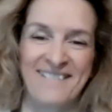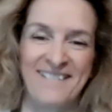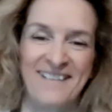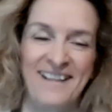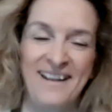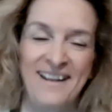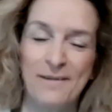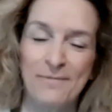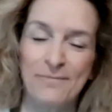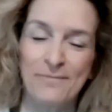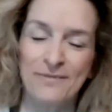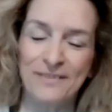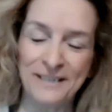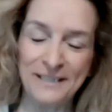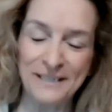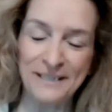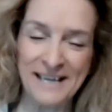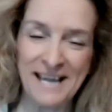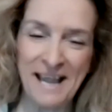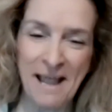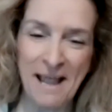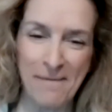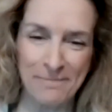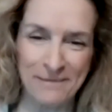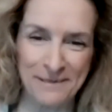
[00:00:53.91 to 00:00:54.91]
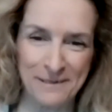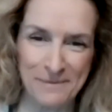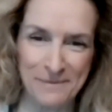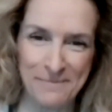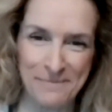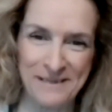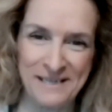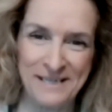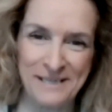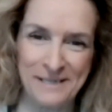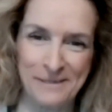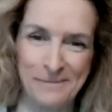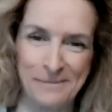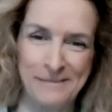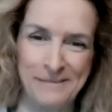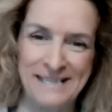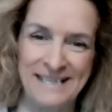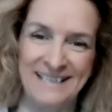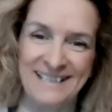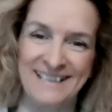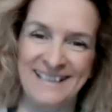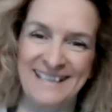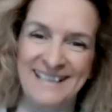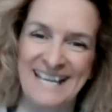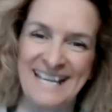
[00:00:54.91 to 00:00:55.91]
And I'm very happy to be here,
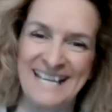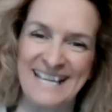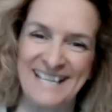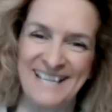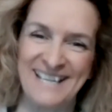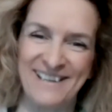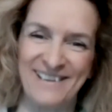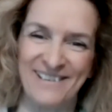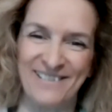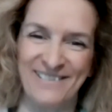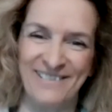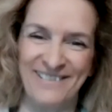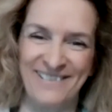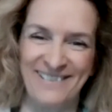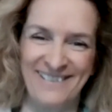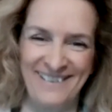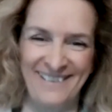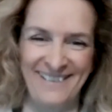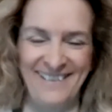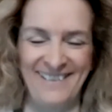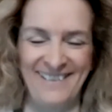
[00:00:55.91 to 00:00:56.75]
Mina. Thank you.